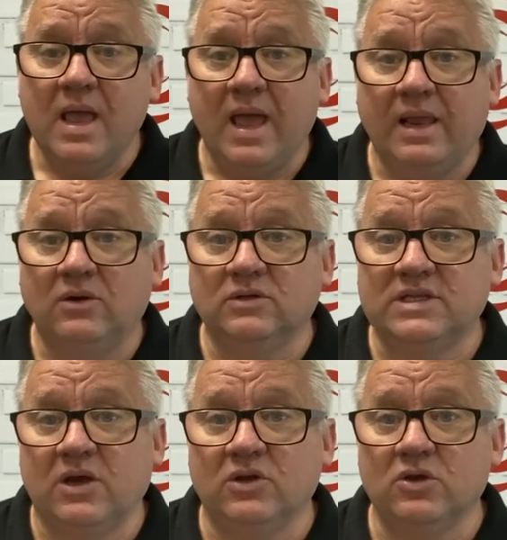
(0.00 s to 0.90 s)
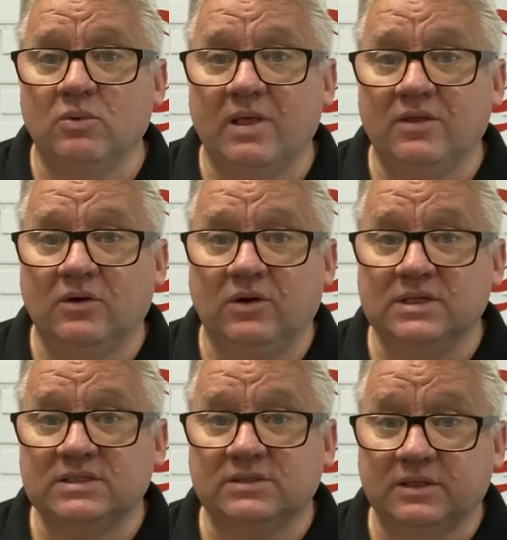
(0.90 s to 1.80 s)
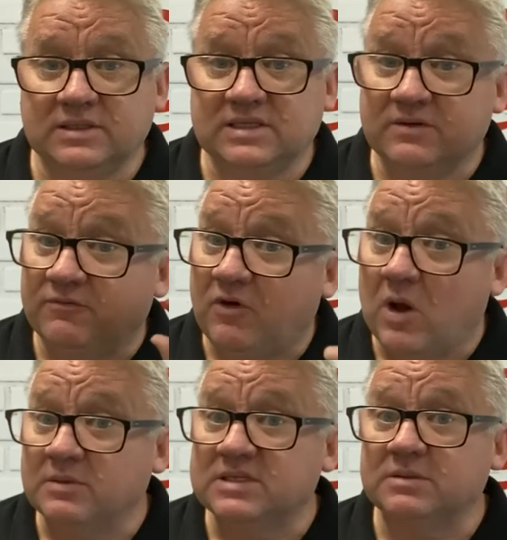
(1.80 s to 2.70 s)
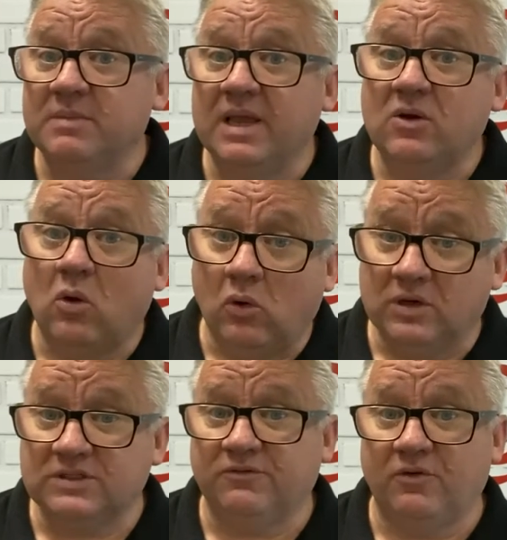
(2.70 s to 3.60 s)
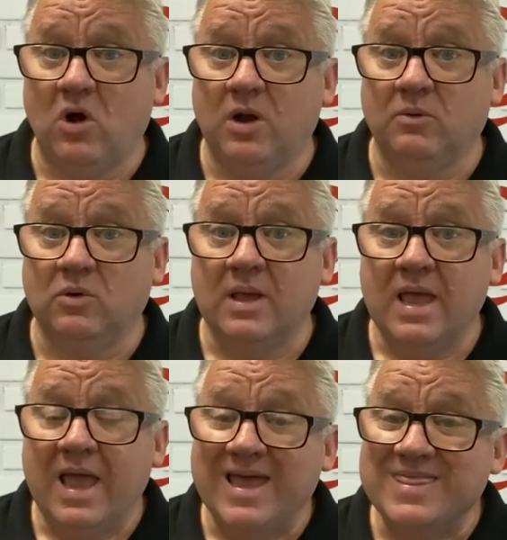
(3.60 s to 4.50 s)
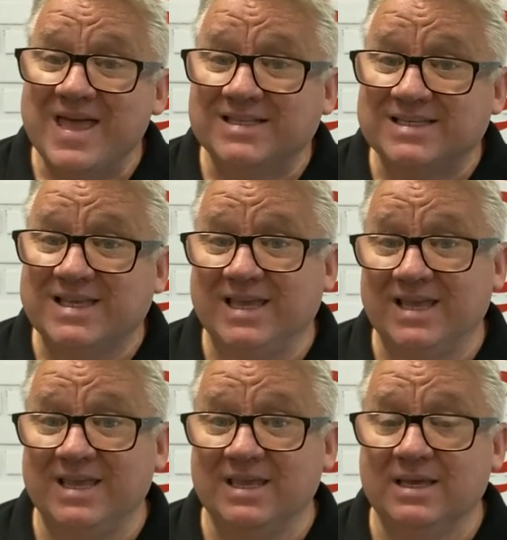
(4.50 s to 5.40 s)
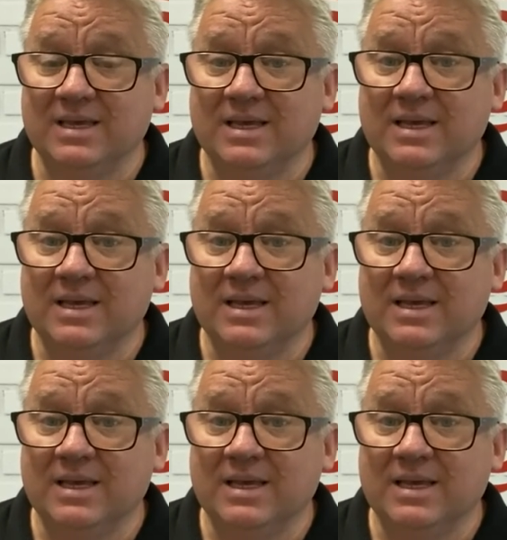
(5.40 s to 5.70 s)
and it will tell you whether it's in fibre cement or it's friable. And that's key.